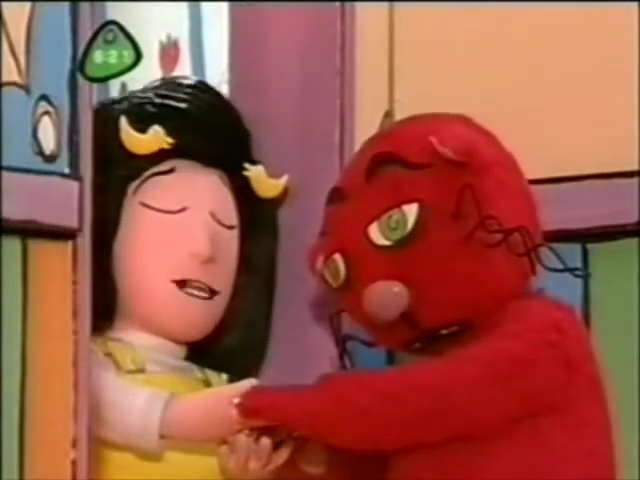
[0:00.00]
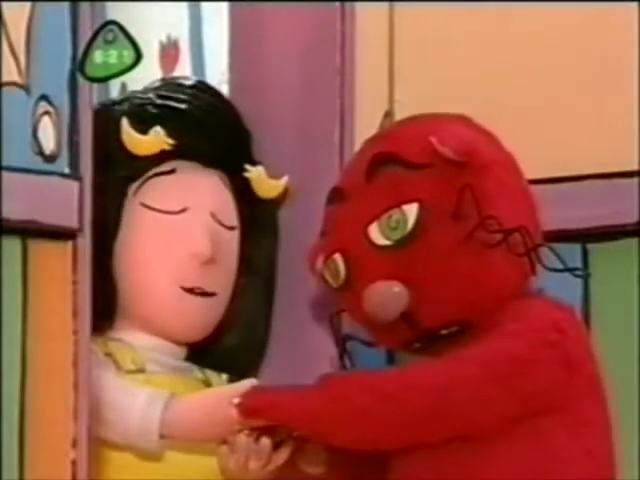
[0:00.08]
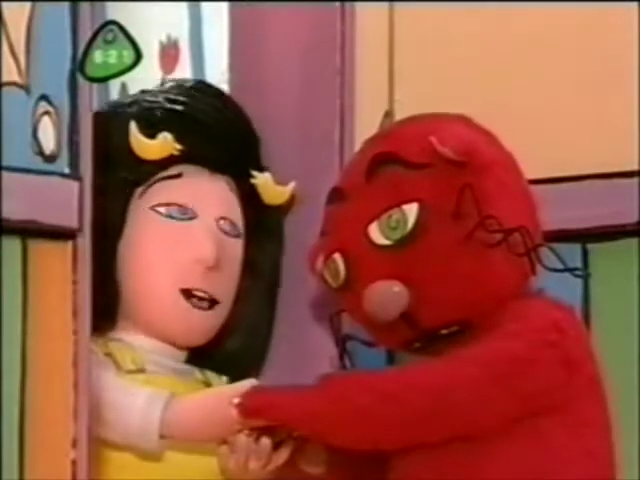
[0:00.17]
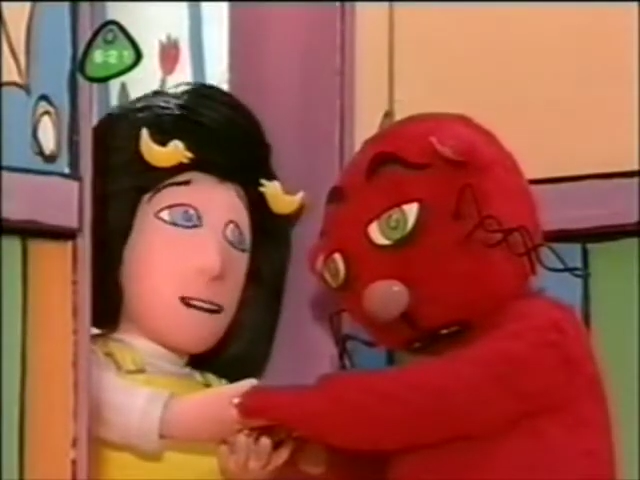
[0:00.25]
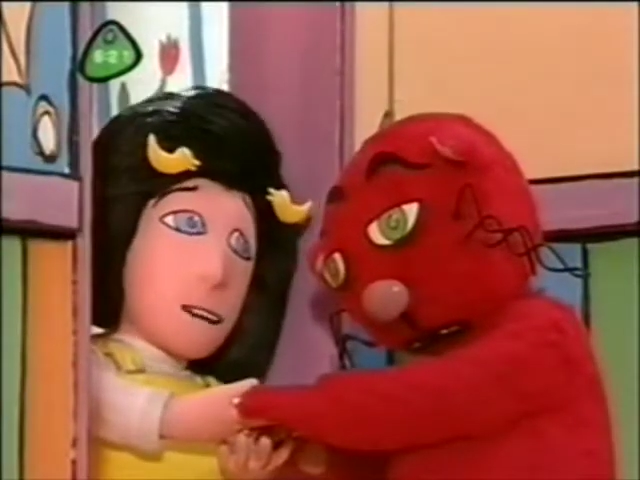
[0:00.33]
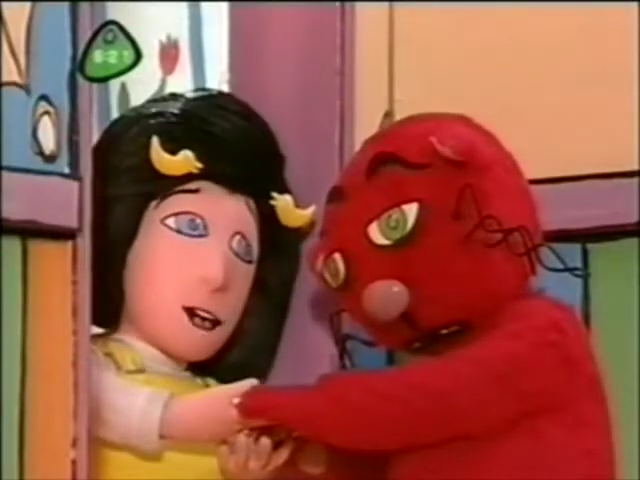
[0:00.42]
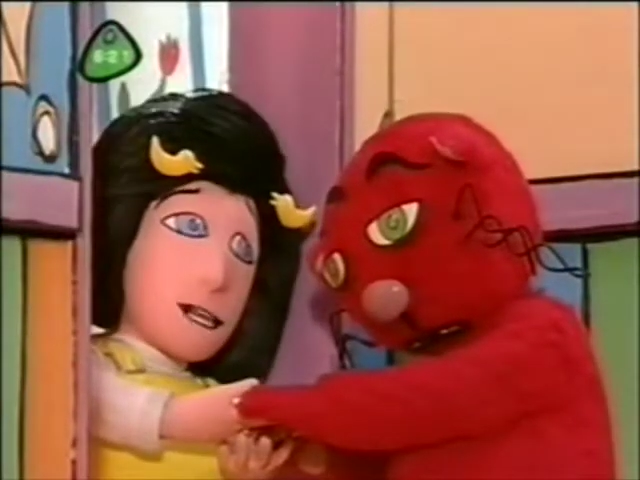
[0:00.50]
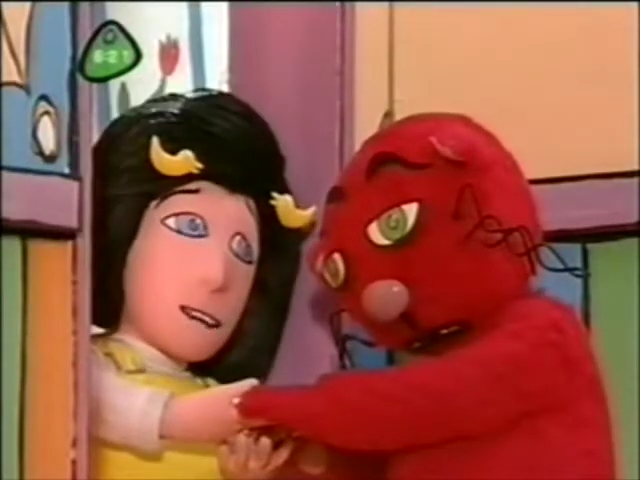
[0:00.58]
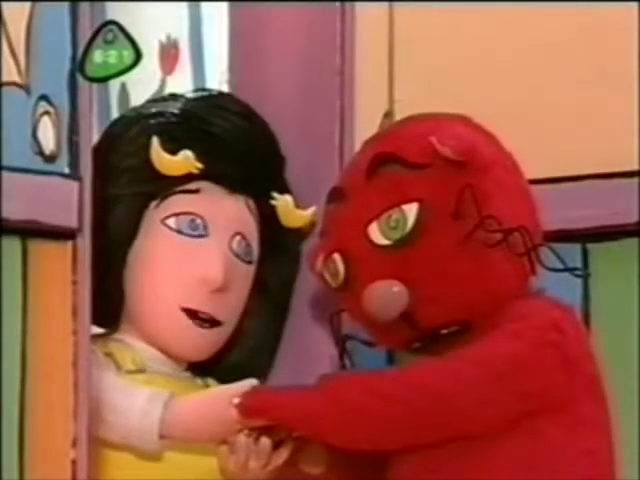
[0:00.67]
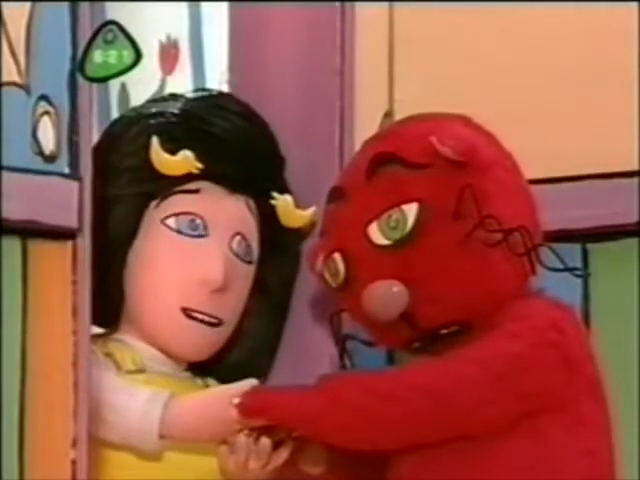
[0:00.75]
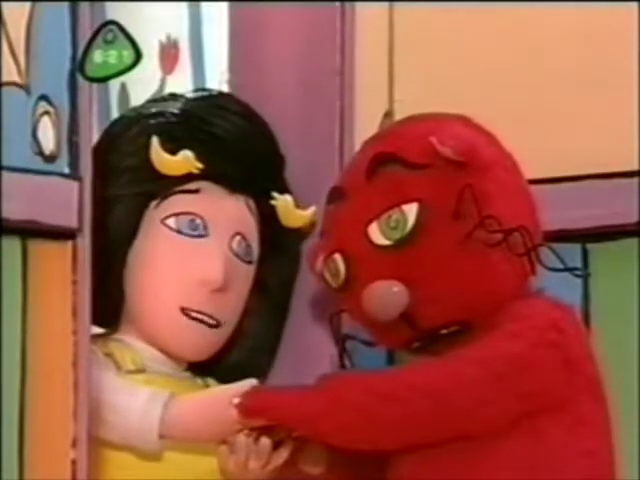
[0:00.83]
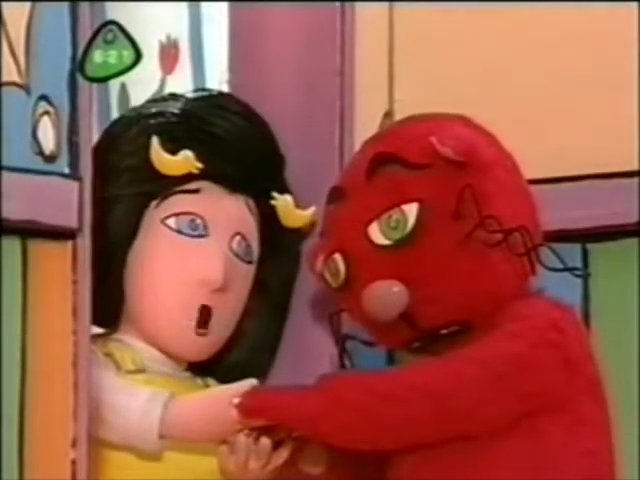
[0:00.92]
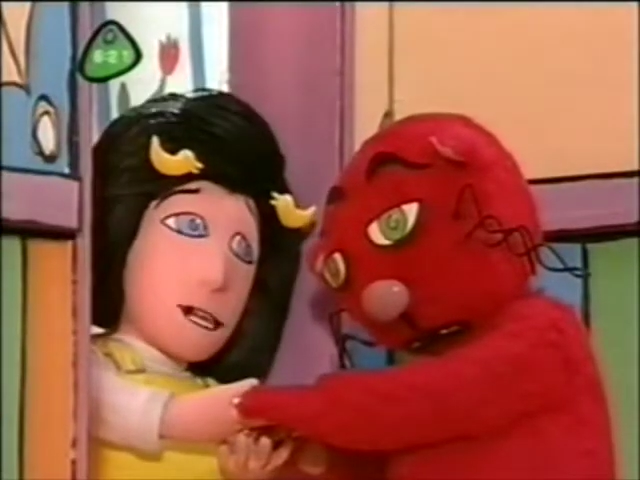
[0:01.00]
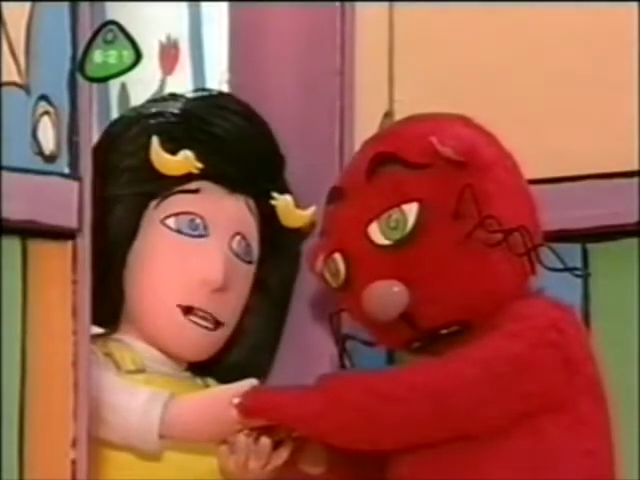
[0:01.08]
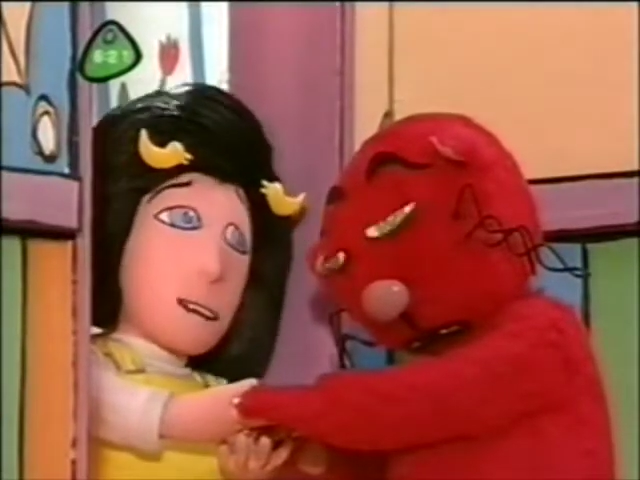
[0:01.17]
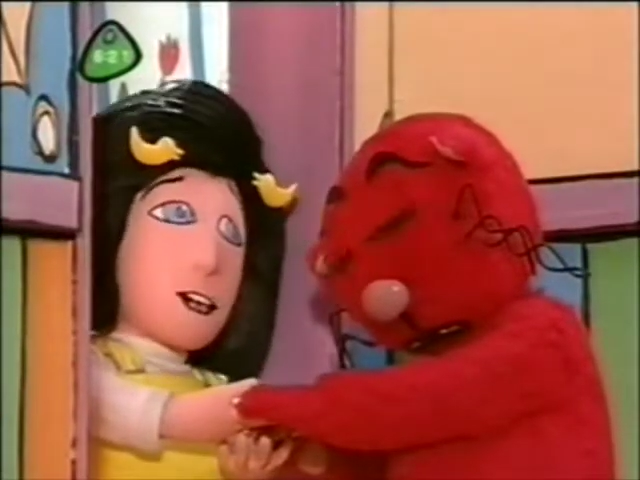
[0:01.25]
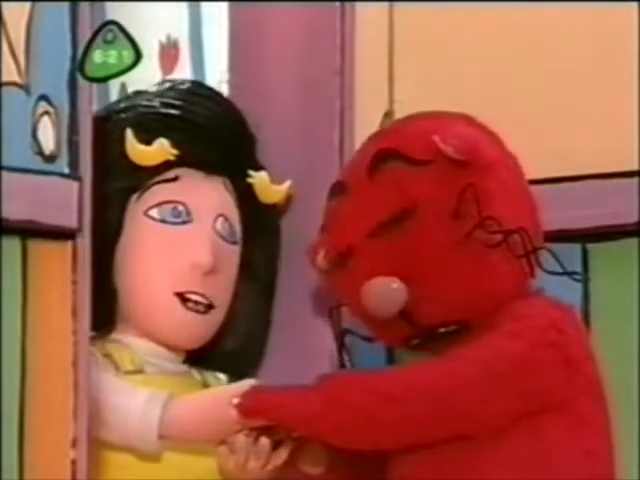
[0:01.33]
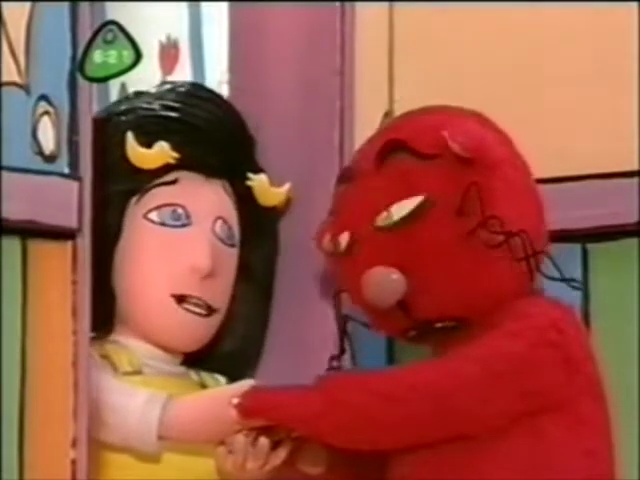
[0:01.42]
always tell the truth,
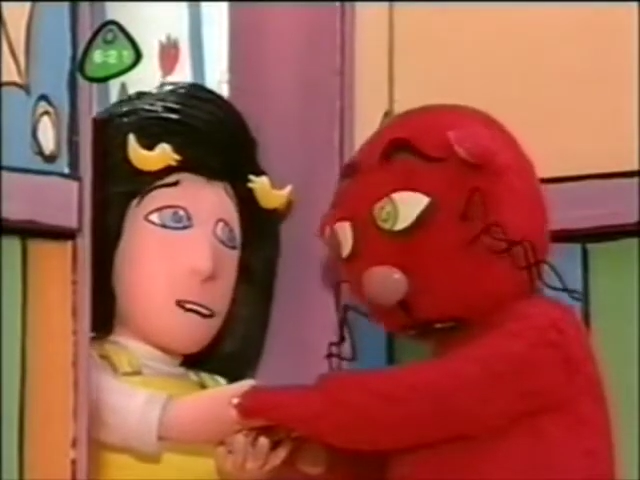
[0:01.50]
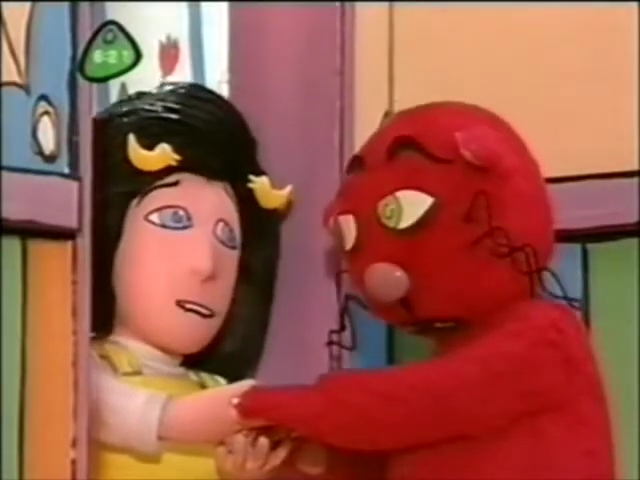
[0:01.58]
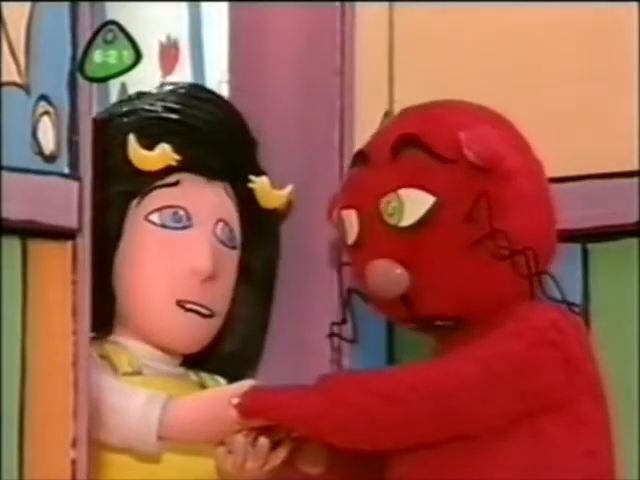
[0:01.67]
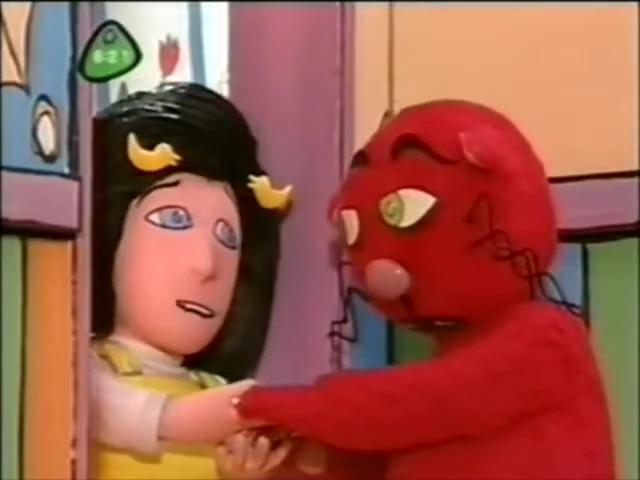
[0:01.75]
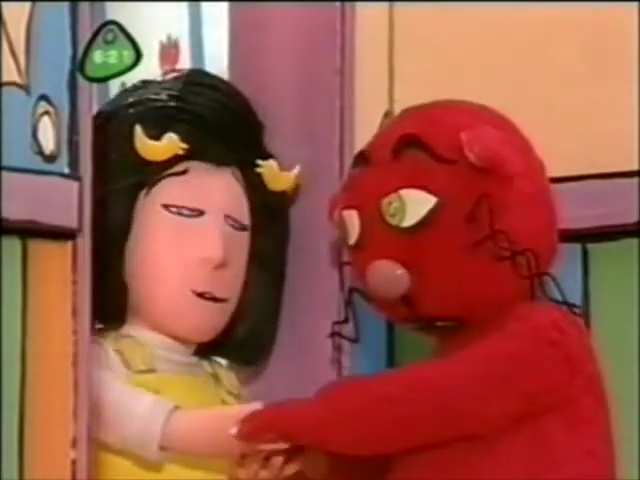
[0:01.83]
Ralph.